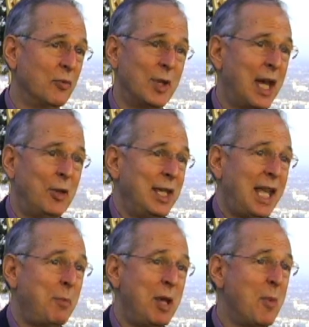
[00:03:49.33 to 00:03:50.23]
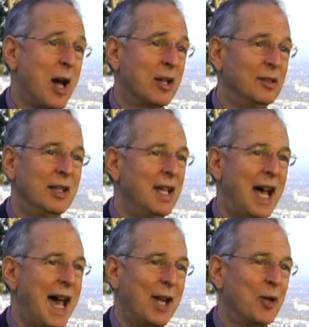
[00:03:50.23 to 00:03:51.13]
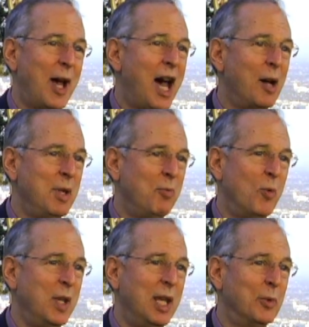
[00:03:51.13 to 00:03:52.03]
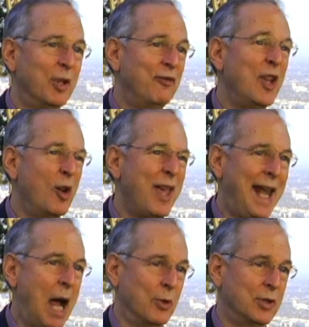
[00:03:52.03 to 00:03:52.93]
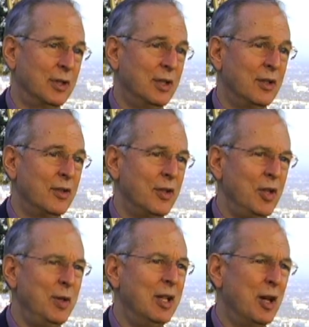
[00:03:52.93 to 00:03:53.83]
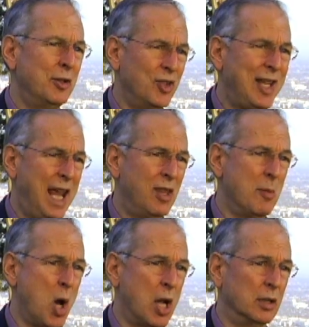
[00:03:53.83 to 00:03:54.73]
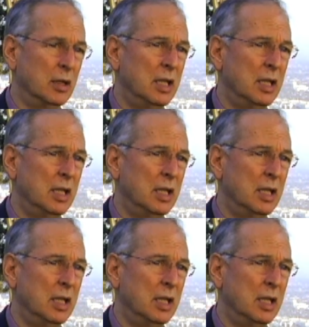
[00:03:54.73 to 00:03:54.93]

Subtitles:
Without the AAP model, I don't know how people would be able to figure that out. You need to understand the model.